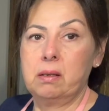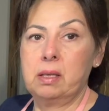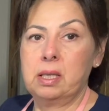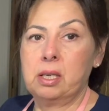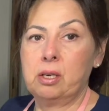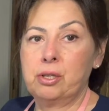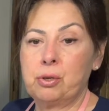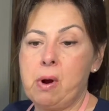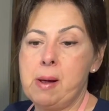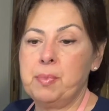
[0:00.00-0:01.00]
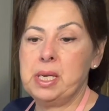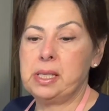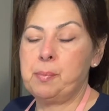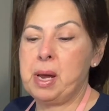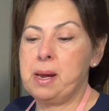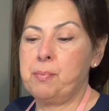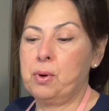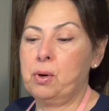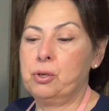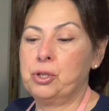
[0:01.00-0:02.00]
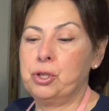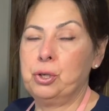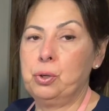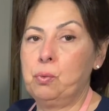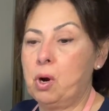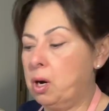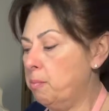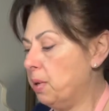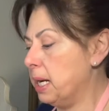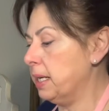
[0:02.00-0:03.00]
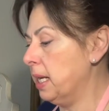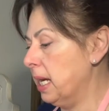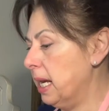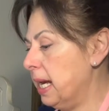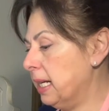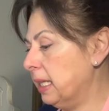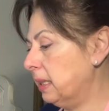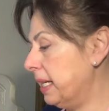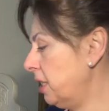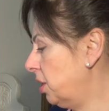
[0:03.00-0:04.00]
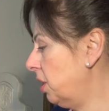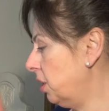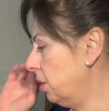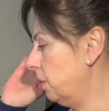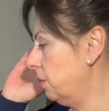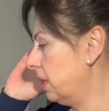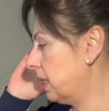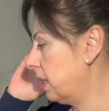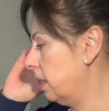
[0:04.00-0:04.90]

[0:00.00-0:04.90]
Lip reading: our scrap piece of paper to our bud. And I like to use